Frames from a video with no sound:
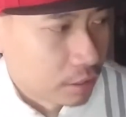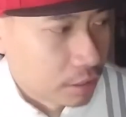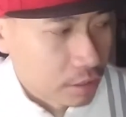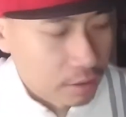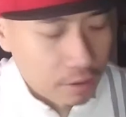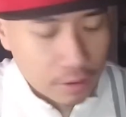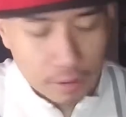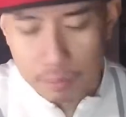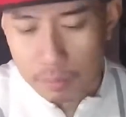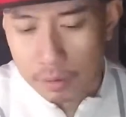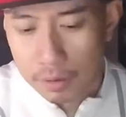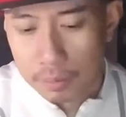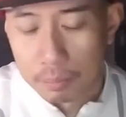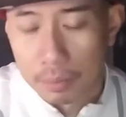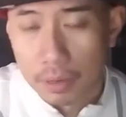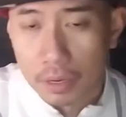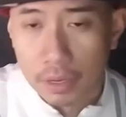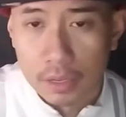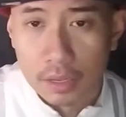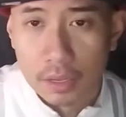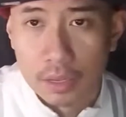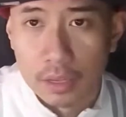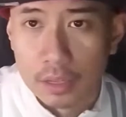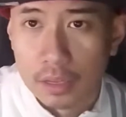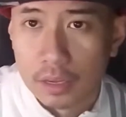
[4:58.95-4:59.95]
sitting on my bed
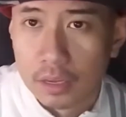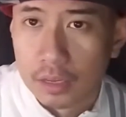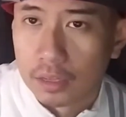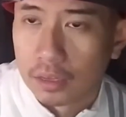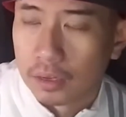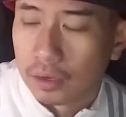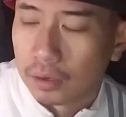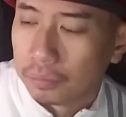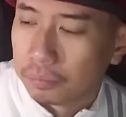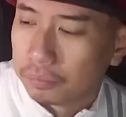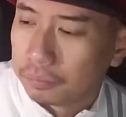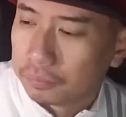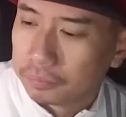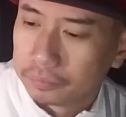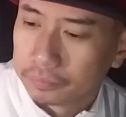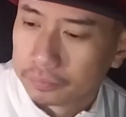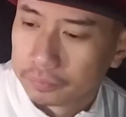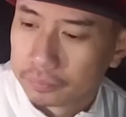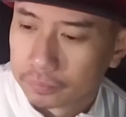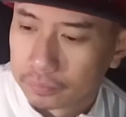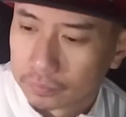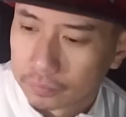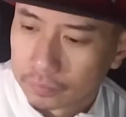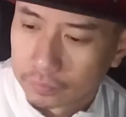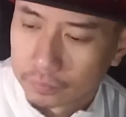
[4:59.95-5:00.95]
eating.
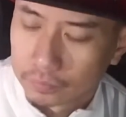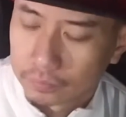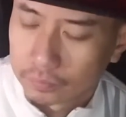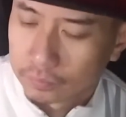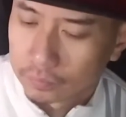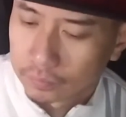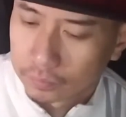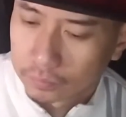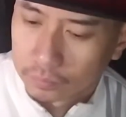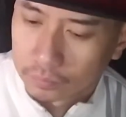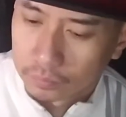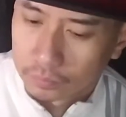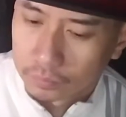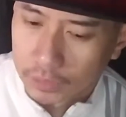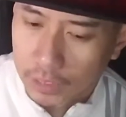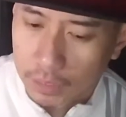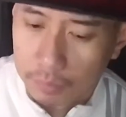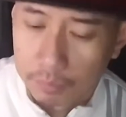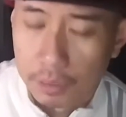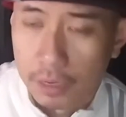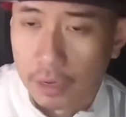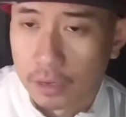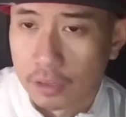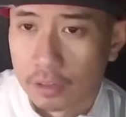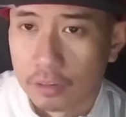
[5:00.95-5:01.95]
I
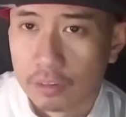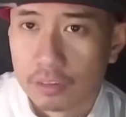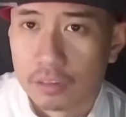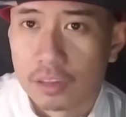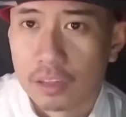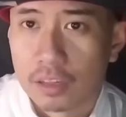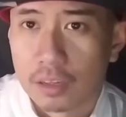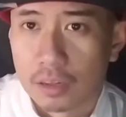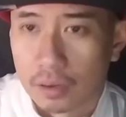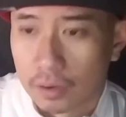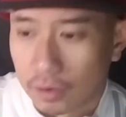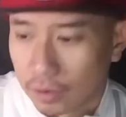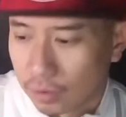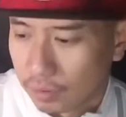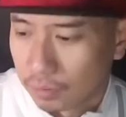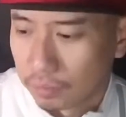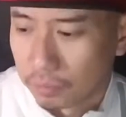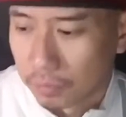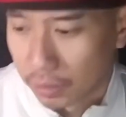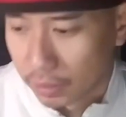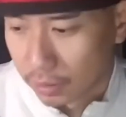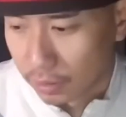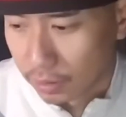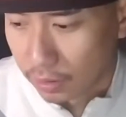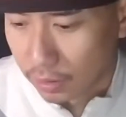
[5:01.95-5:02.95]
mean, I can sit on
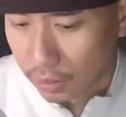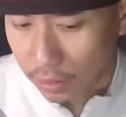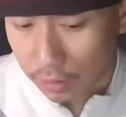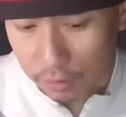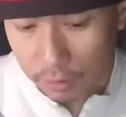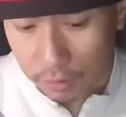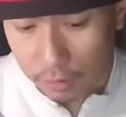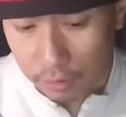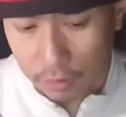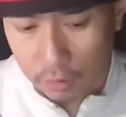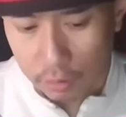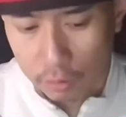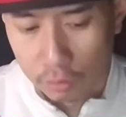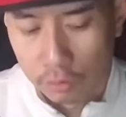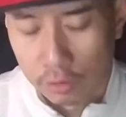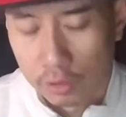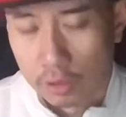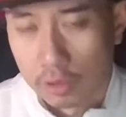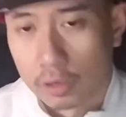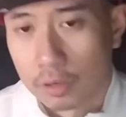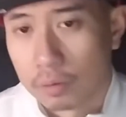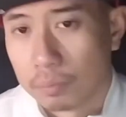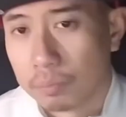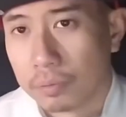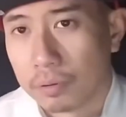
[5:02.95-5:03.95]
my desk using
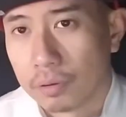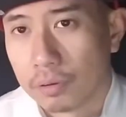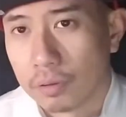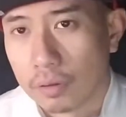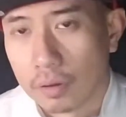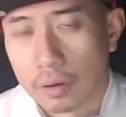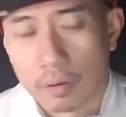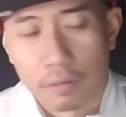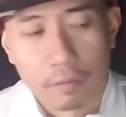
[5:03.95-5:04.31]
the computer